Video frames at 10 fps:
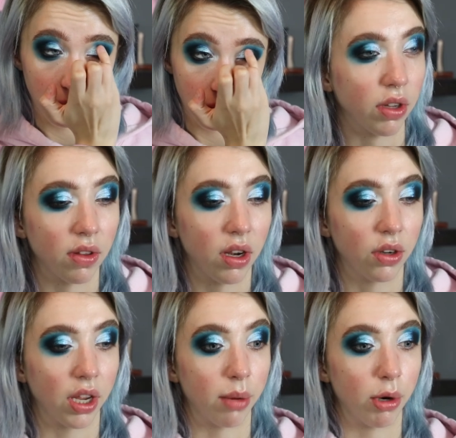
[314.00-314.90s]
Translate
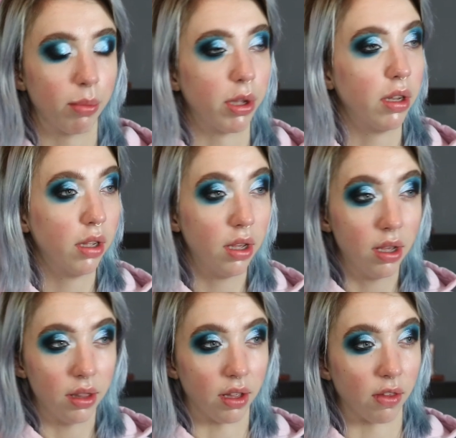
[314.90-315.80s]
on camera, but
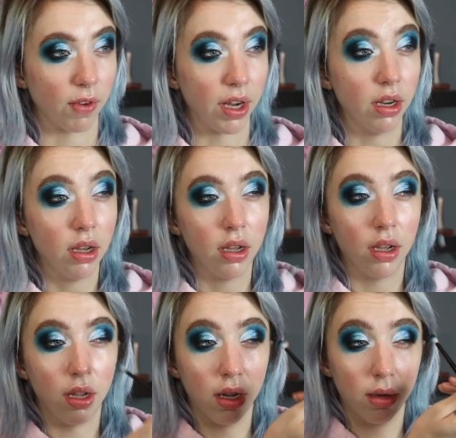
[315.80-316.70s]
that's fine.
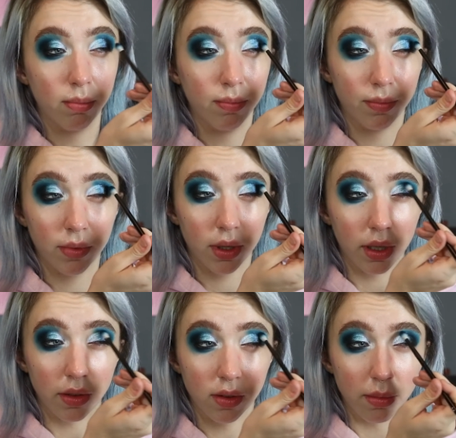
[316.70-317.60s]
I
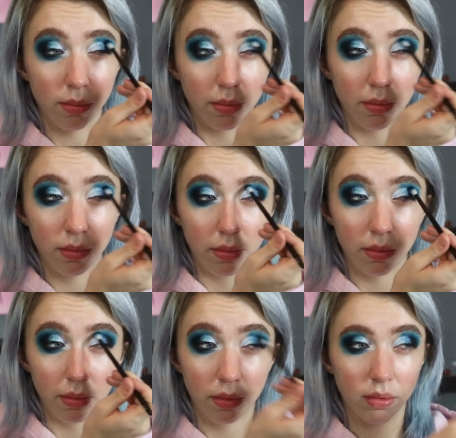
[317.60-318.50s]
got some
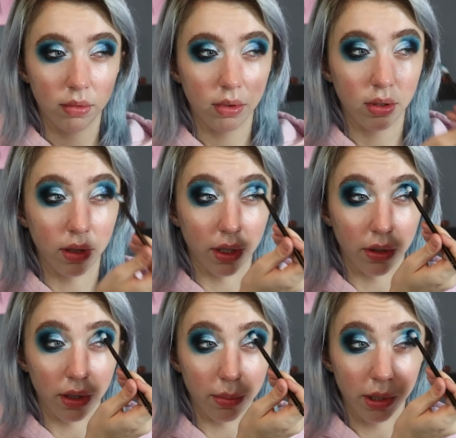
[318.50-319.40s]

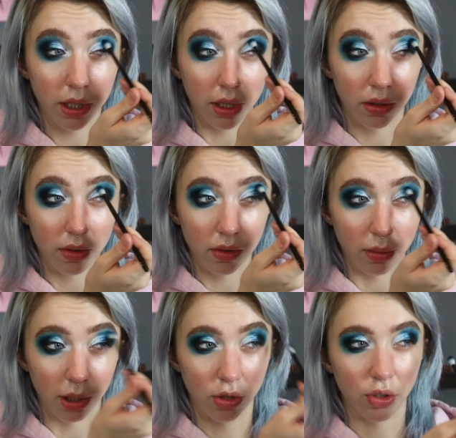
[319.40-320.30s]
glitter up here, so
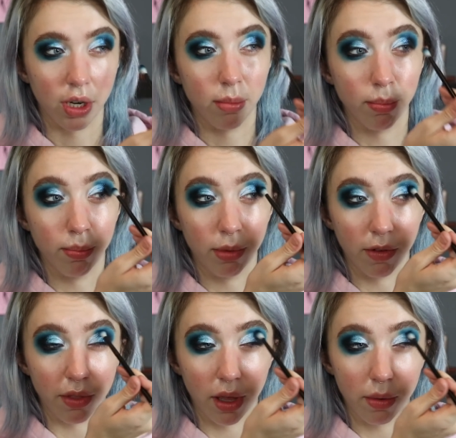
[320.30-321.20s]
I'm gonna try and
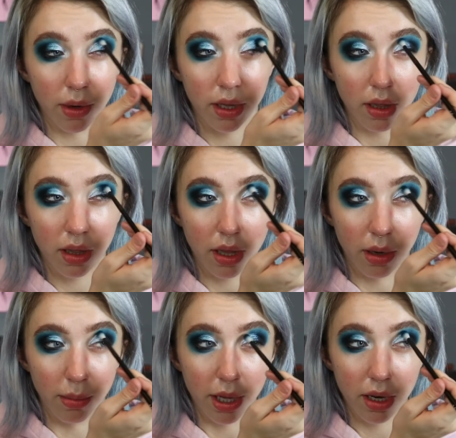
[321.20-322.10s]
buff that oil a
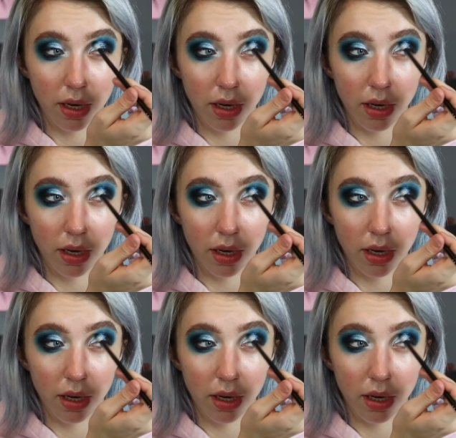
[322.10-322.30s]
little bit.